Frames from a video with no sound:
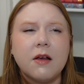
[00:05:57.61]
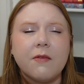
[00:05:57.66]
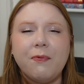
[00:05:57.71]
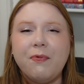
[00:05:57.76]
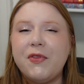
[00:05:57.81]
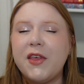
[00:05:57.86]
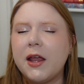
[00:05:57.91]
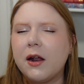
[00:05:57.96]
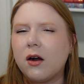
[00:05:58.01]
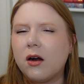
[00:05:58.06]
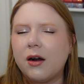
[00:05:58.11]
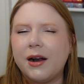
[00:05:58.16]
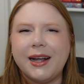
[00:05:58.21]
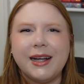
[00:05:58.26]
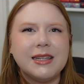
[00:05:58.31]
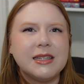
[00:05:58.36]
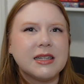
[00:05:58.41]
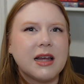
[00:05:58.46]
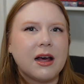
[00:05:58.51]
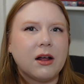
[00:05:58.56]
there
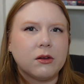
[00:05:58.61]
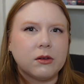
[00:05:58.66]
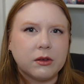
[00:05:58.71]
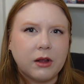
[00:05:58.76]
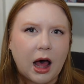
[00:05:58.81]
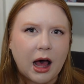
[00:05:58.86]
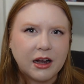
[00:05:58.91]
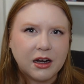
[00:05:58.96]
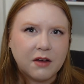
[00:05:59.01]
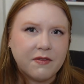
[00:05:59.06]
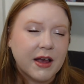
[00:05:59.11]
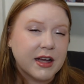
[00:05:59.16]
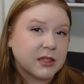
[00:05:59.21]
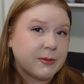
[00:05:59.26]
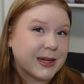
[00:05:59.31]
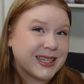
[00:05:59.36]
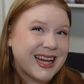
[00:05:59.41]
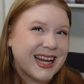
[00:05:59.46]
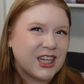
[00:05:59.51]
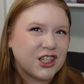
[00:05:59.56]
is a lot of
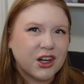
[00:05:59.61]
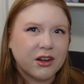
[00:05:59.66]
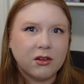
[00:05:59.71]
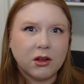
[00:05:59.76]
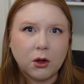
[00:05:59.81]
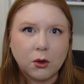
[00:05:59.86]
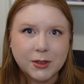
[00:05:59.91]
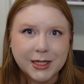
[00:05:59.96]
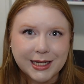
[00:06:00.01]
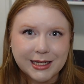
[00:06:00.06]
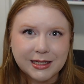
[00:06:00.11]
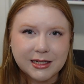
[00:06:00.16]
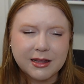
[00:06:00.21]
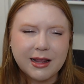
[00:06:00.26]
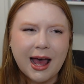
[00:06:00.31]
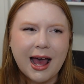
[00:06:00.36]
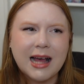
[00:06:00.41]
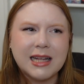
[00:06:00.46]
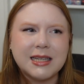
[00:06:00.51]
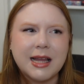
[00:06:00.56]
expectation that goes into
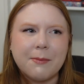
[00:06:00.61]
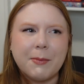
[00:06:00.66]
that.